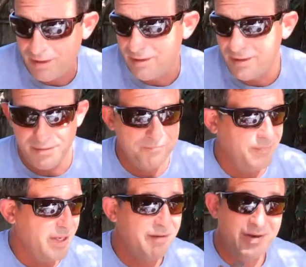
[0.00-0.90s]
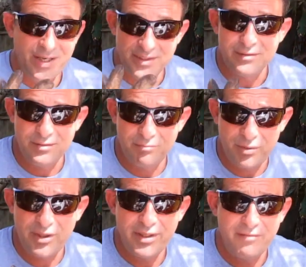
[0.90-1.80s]
Yeah, I've had
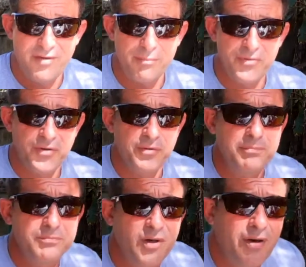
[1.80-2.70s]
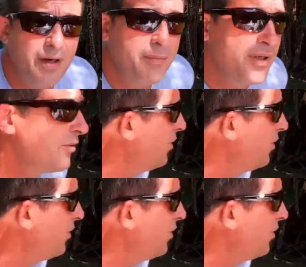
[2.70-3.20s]
plenty of them too. All right, I'm gonna go